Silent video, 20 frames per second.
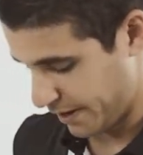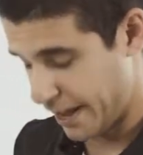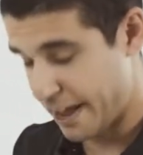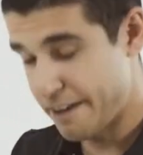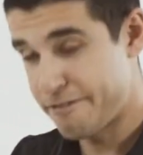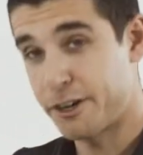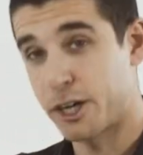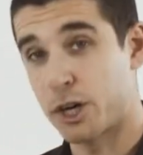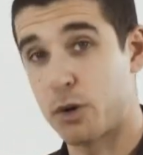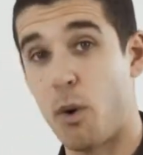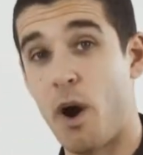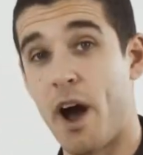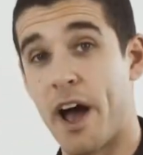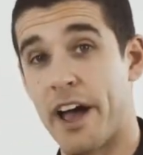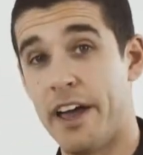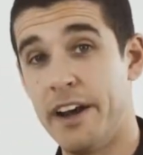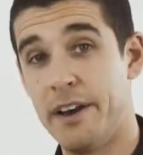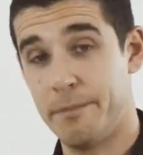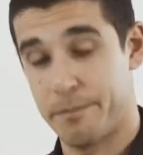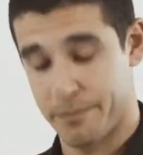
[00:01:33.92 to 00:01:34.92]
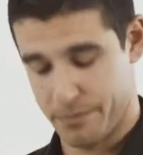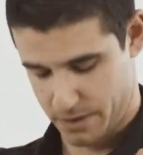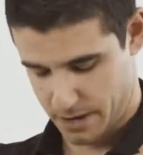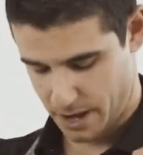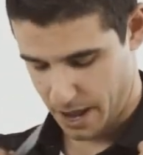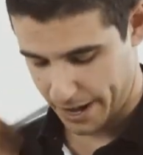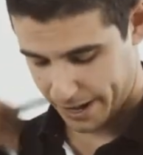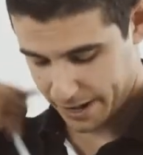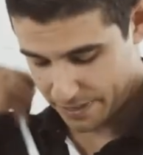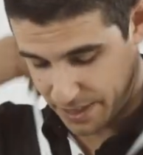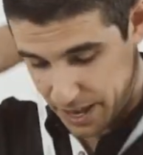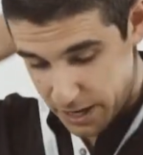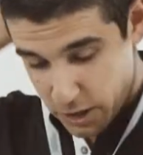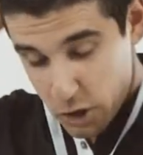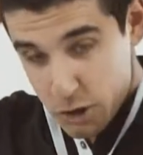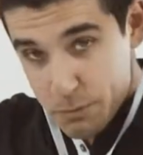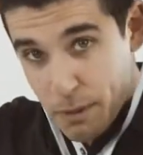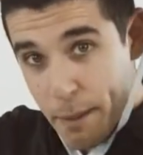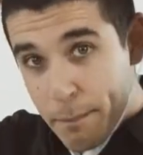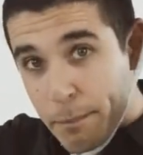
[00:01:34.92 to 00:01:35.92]
If required, I can then
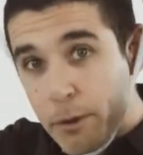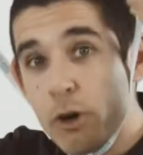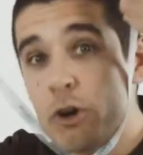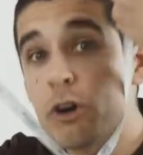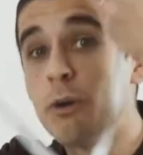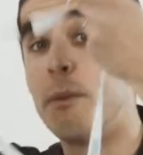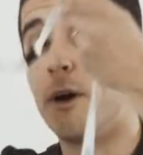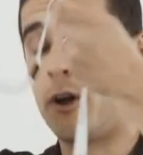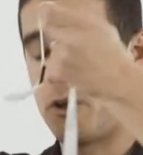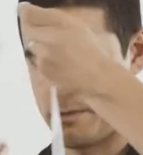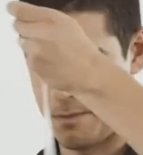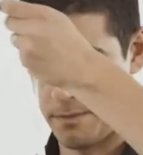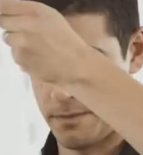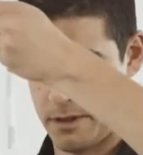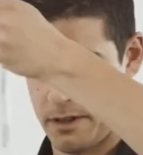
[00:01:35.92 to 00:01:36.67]
use my blue remote,